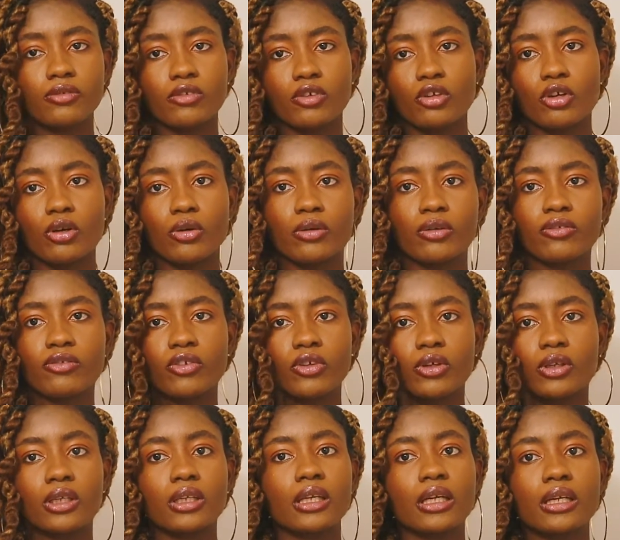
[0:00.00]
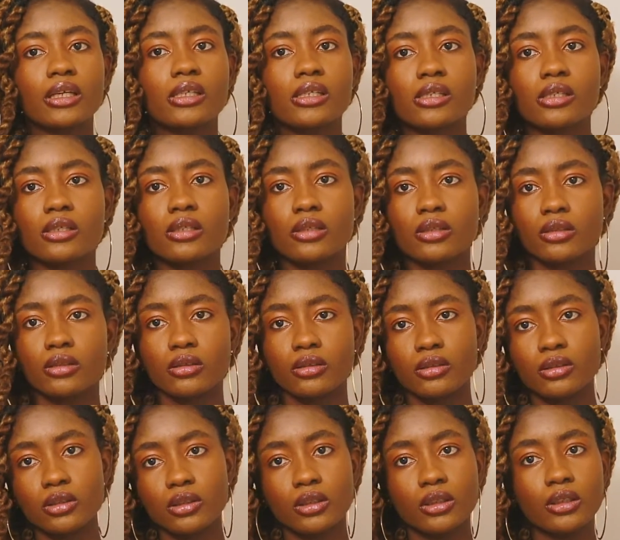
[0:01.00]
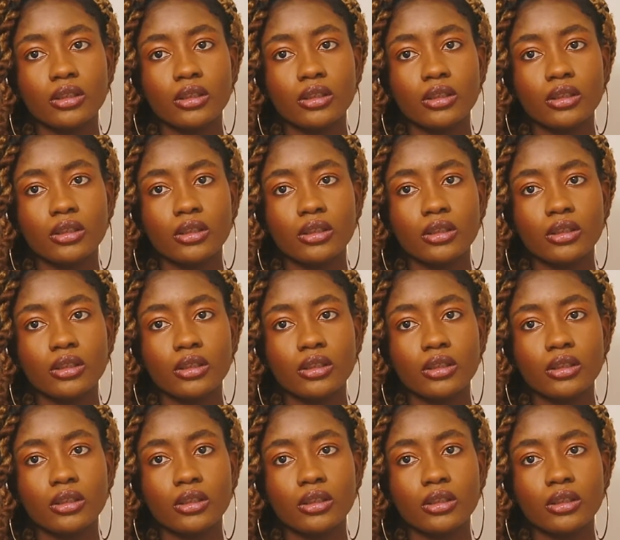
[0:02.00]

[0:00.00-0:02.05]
If you're going for a nice little